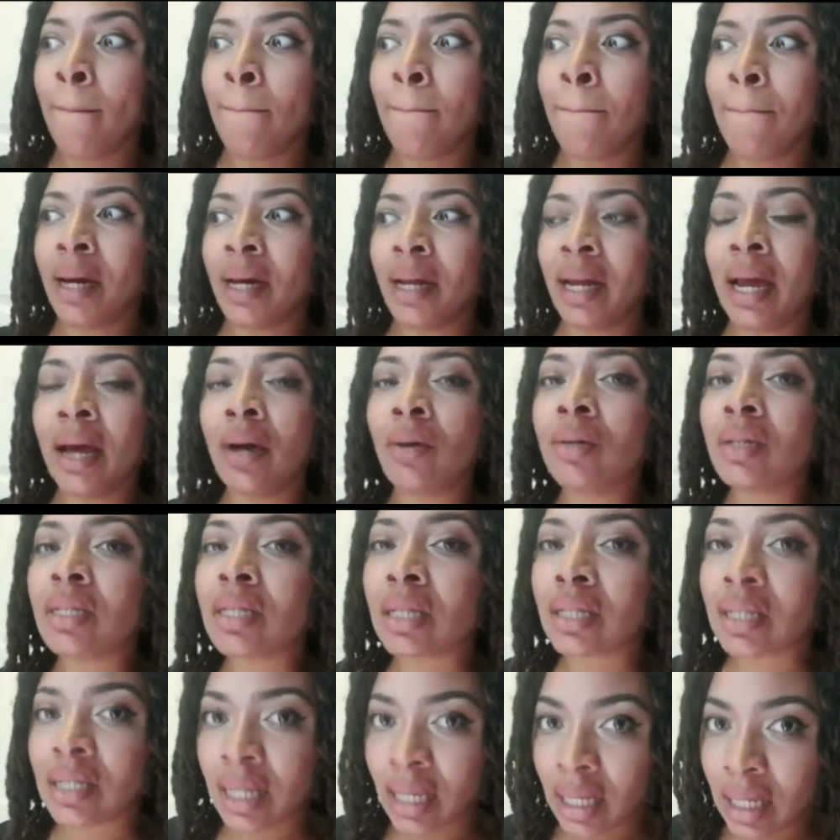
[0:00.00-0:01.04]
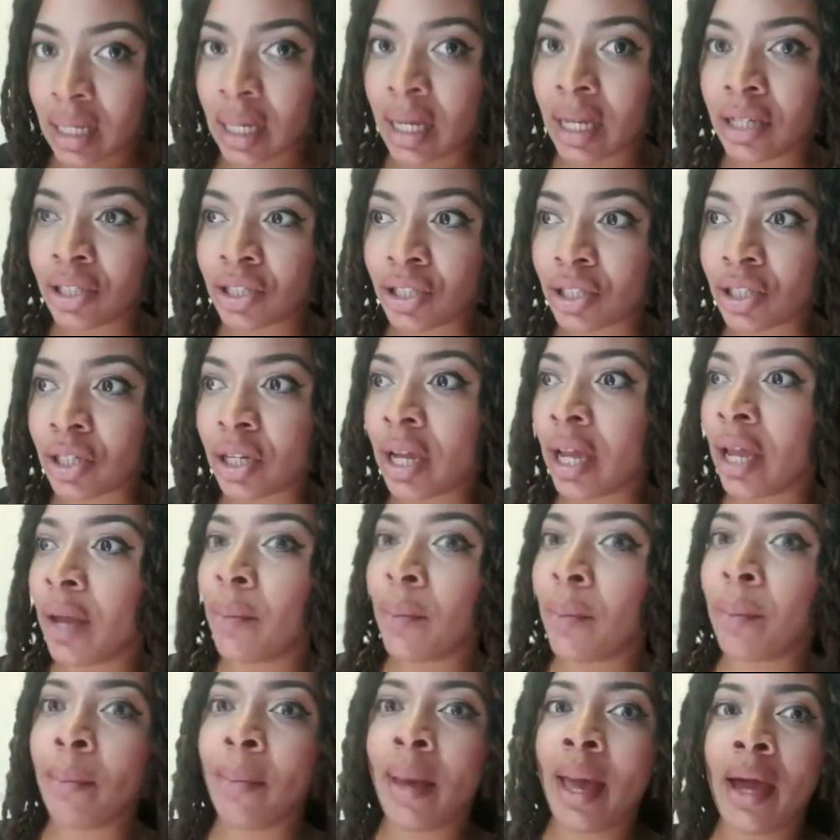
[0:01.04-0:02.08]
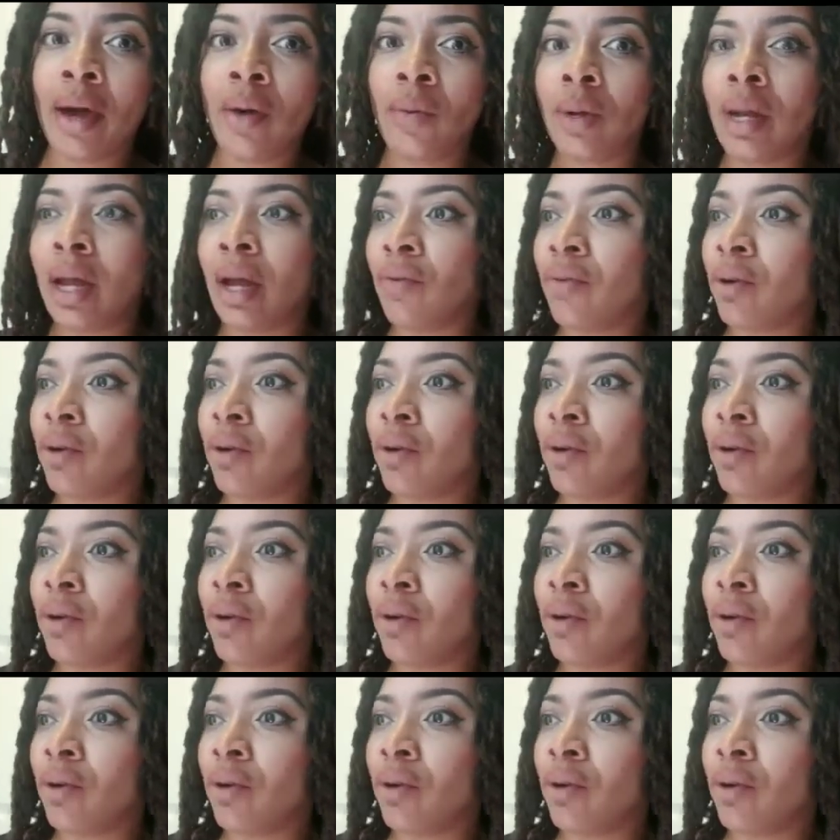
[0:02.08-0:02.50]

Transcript: But I was a teenager. And back when I